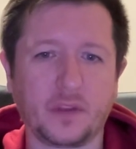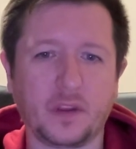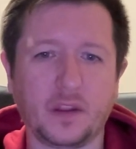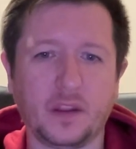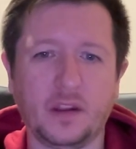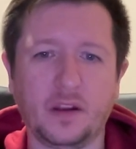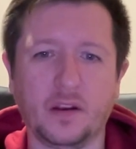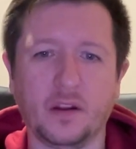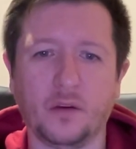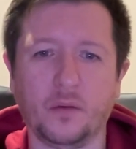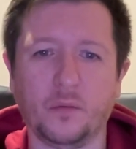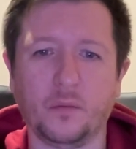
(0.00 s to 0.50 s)

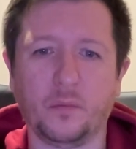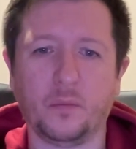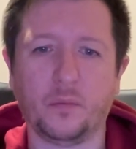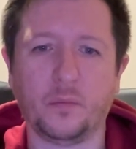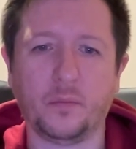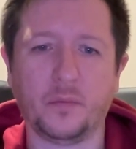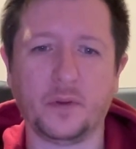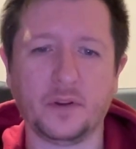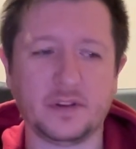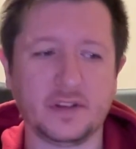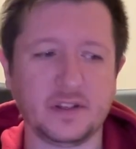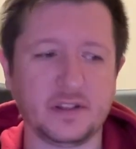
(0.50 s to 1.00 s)

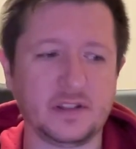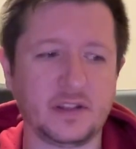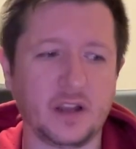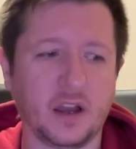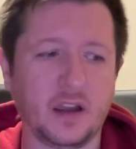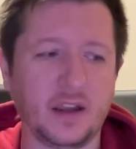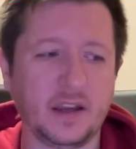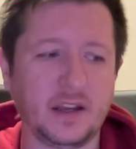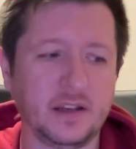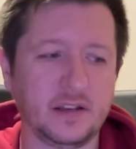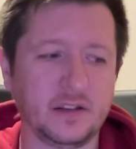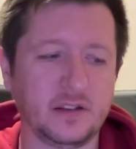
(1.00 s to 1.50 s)
the
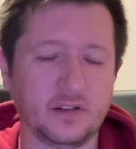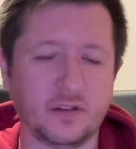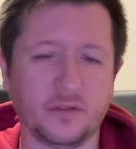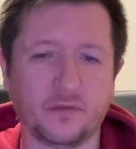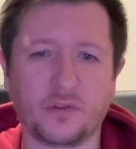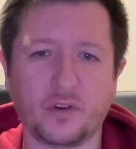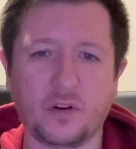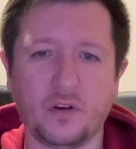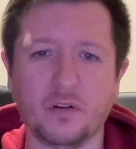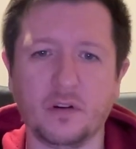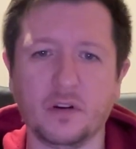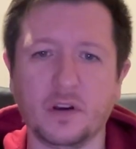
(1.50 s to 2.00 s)
designs
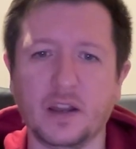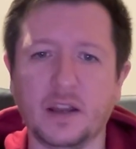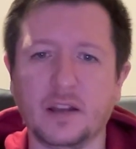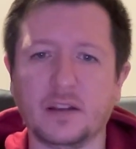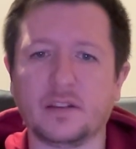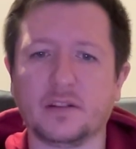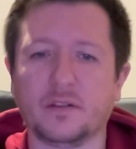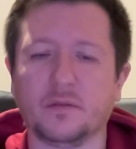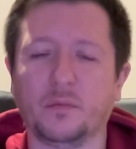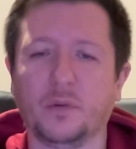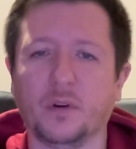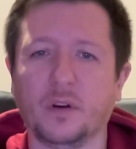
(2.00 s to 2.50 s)
of
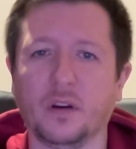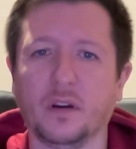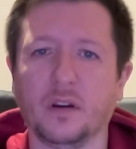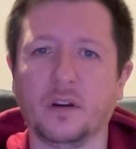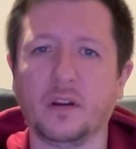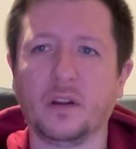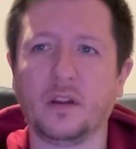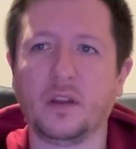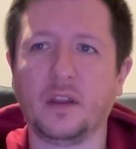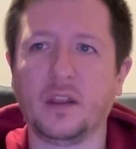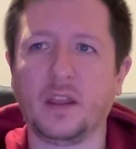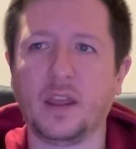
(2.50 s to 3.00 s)
cornets
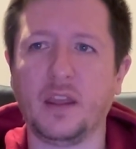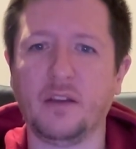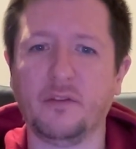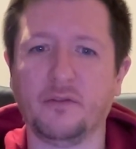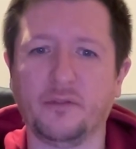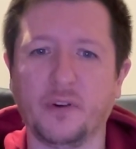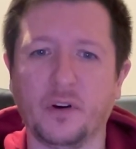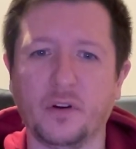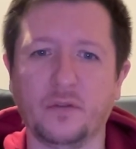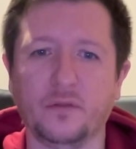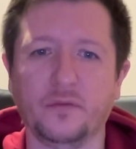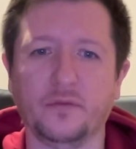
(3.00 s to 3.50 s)
were
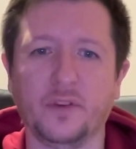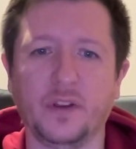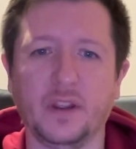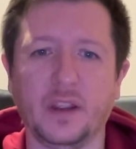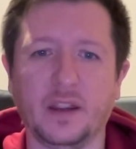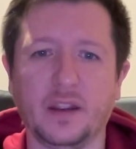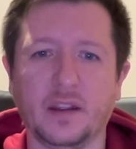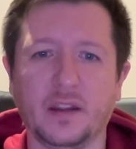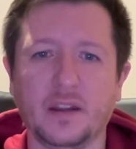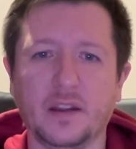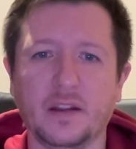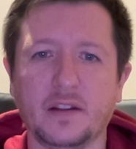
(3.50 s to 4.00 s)

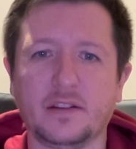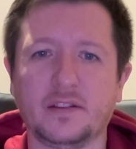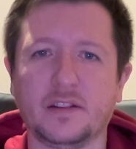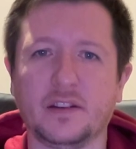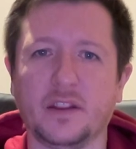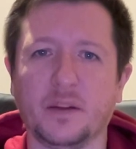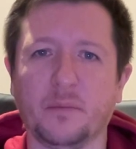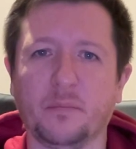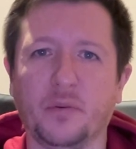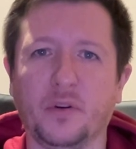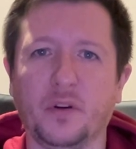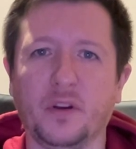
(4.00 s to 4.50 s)
evolving
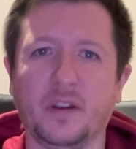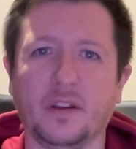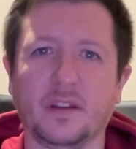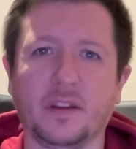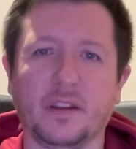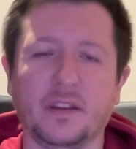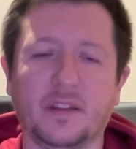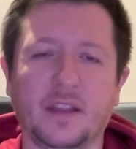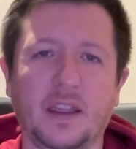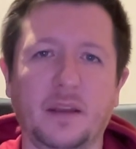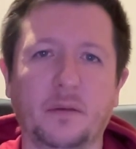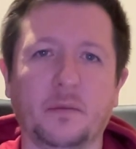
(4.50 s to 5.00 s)
to the point
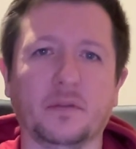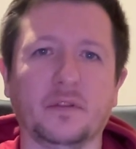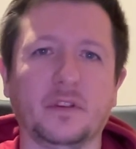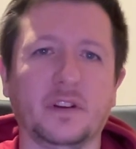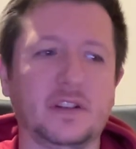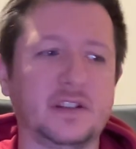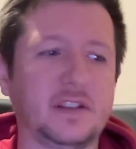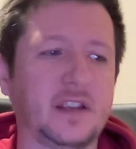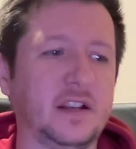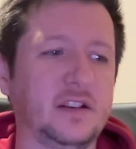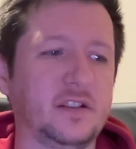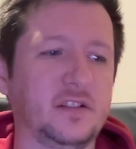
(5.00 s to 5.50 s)
that they were
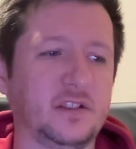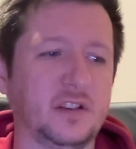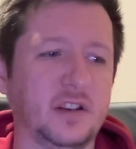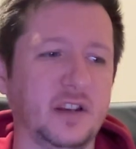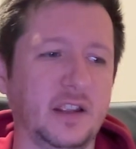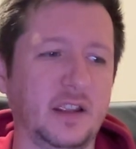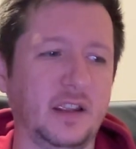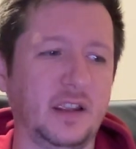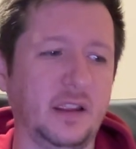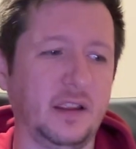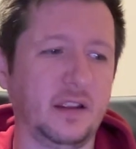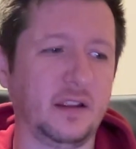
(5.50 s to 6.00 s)

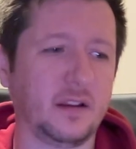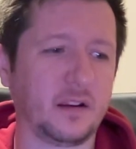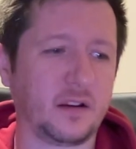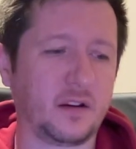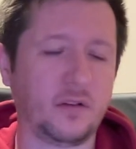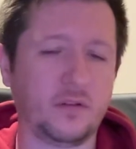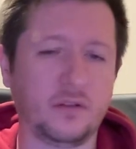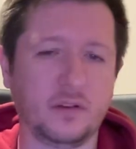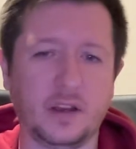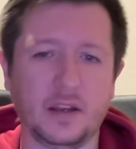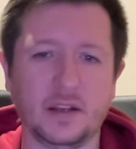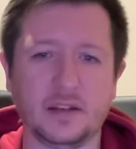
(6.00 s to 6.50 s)
essentially,
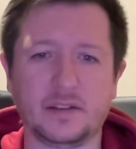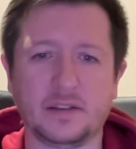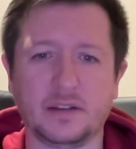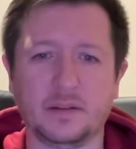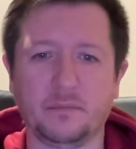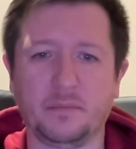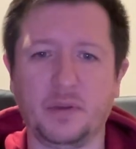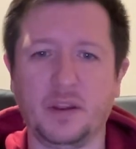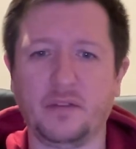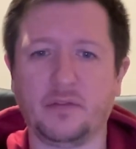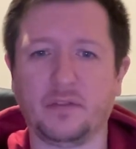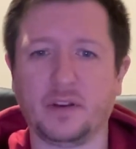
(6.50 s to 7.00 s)
cornets
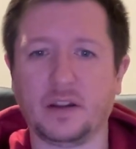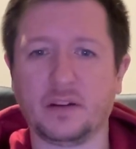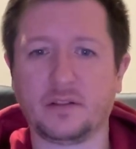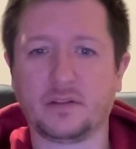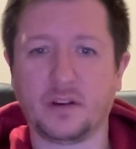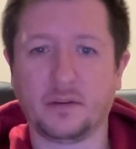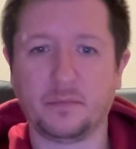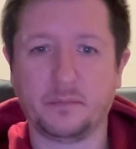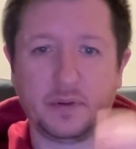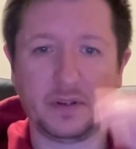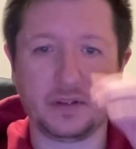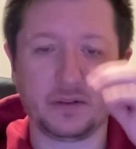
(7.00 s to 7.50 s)
and B-flat
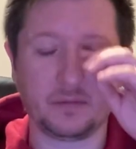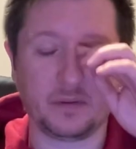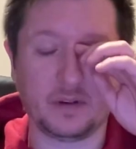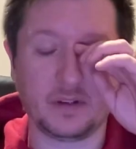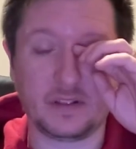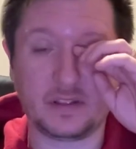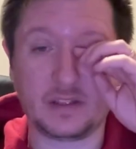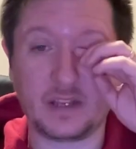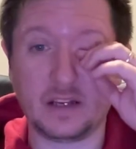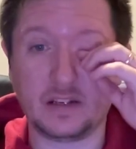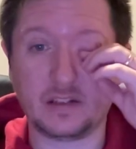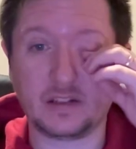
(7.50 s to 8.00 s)
trumpets were
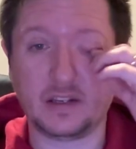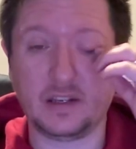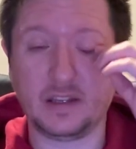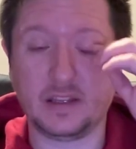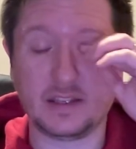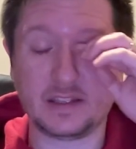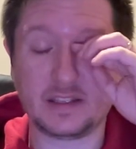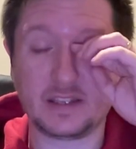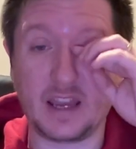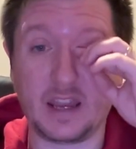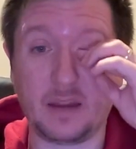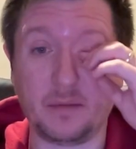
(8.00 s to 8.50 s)
essentially
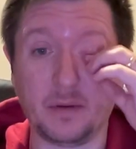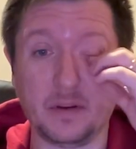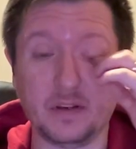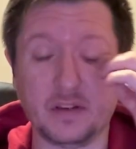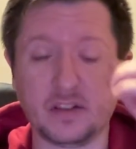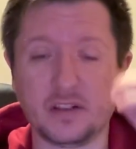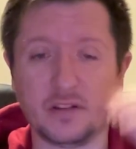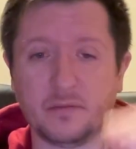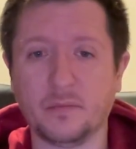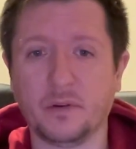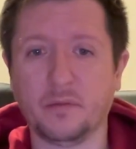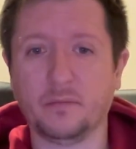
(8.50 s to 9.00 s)
the same
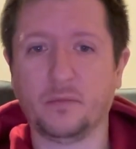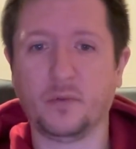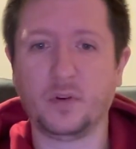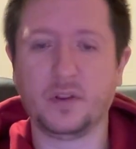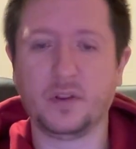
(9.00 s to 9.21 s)
instrument